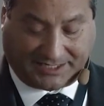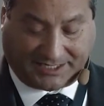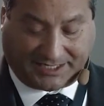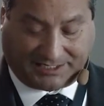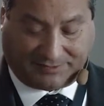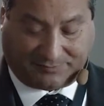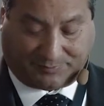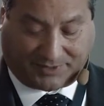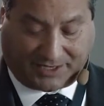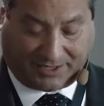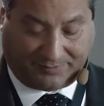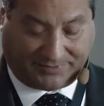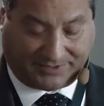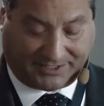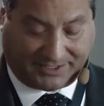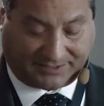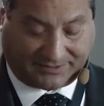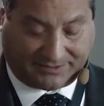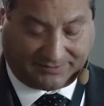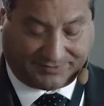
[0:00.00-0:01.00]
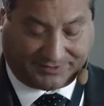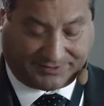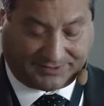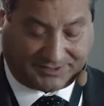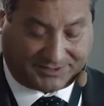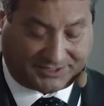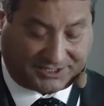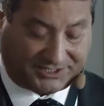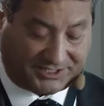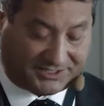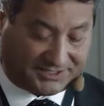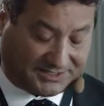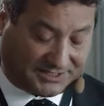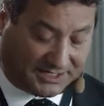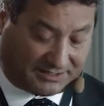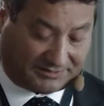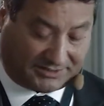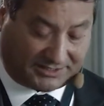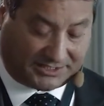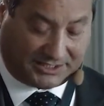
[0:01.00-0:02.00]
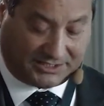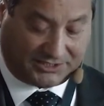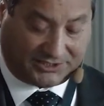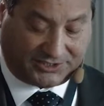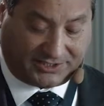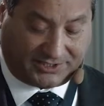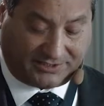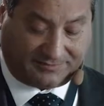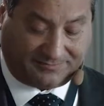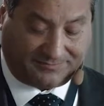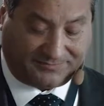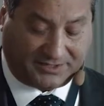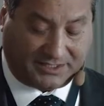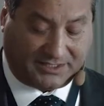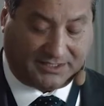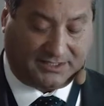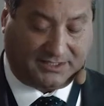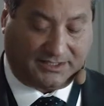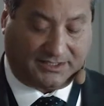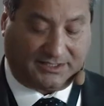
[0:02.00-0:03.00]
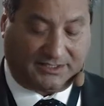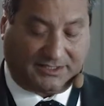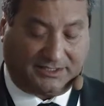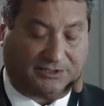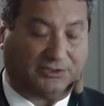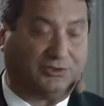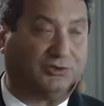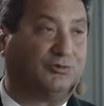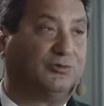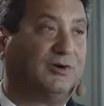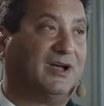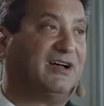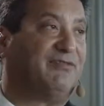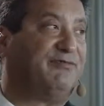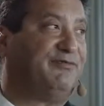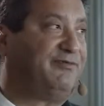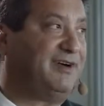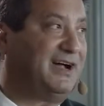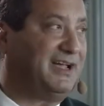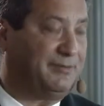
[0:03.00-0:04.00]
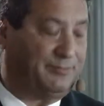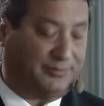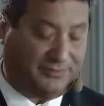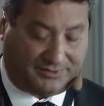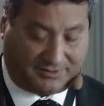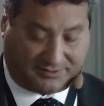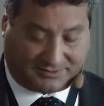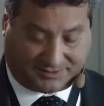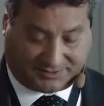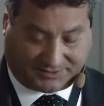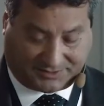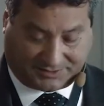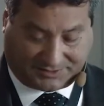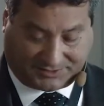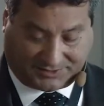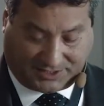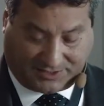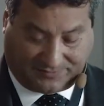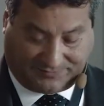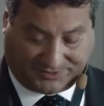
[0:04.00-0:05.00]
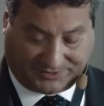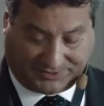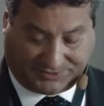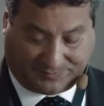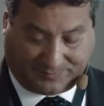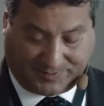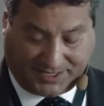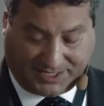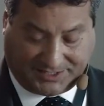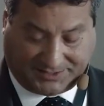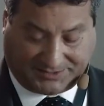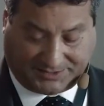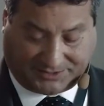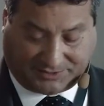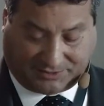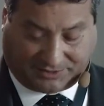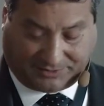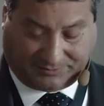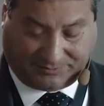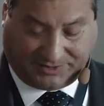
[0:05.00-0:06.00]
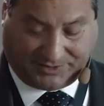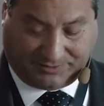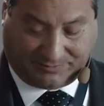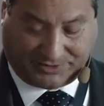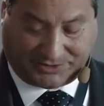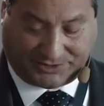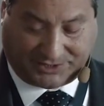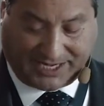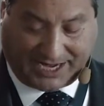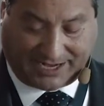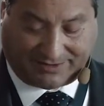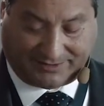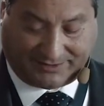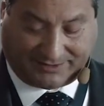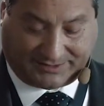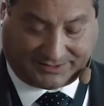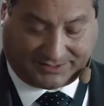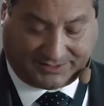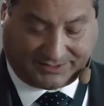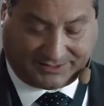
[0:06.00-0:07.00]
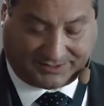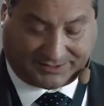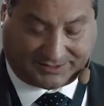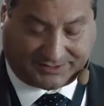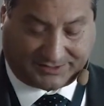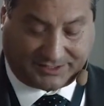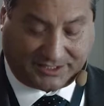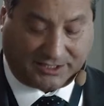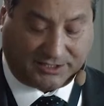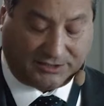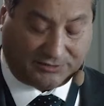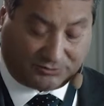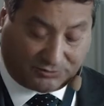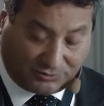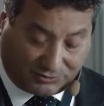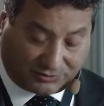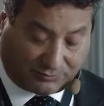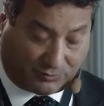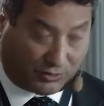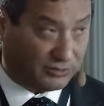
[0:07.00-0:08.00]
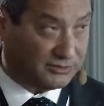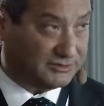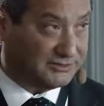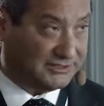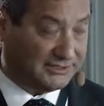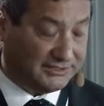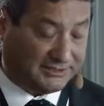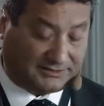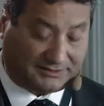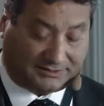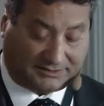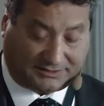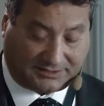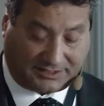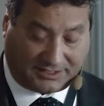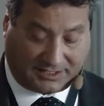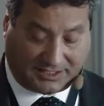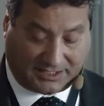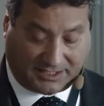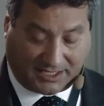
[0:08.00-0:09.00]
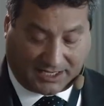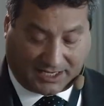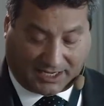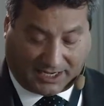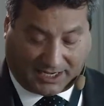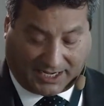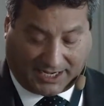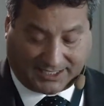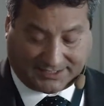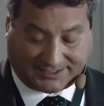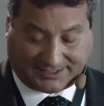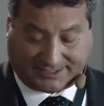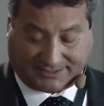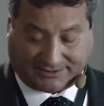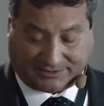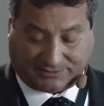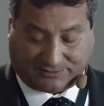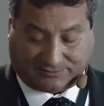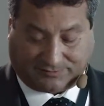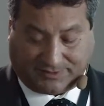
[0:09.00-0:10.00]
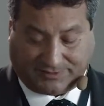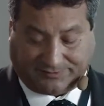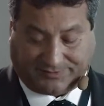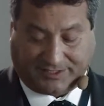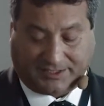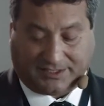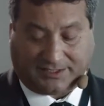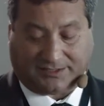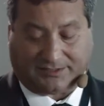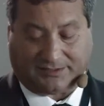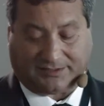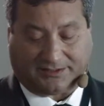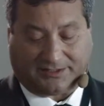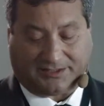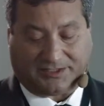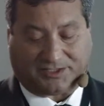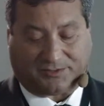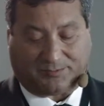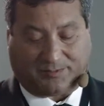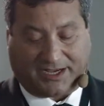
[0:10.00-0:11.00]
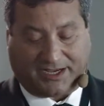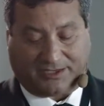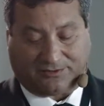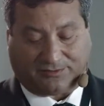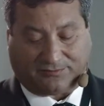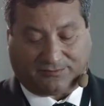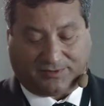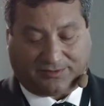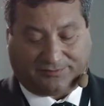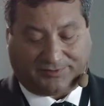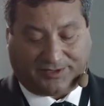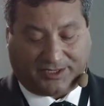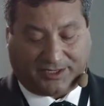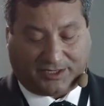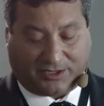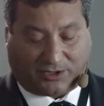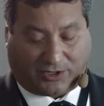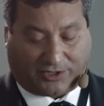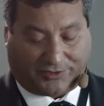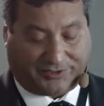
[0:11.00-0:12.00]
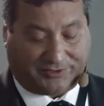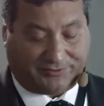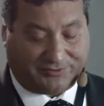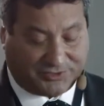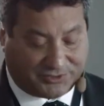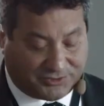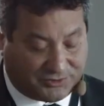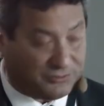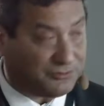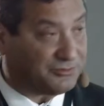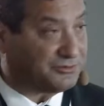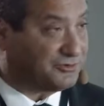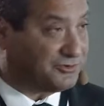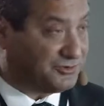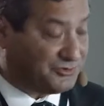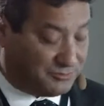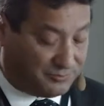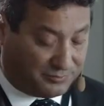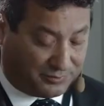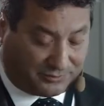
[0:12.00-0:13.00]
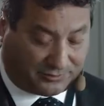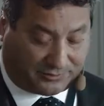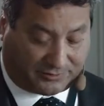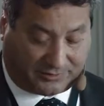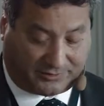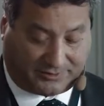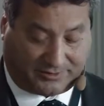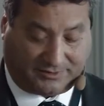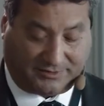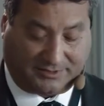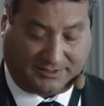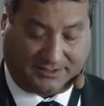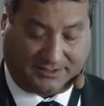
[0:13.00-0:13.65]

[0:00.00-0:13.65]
and primary activities such as agriculture into a vibrant services-based economy which guarantees to the Maltese a high standard of living in spite of living on a resources-poor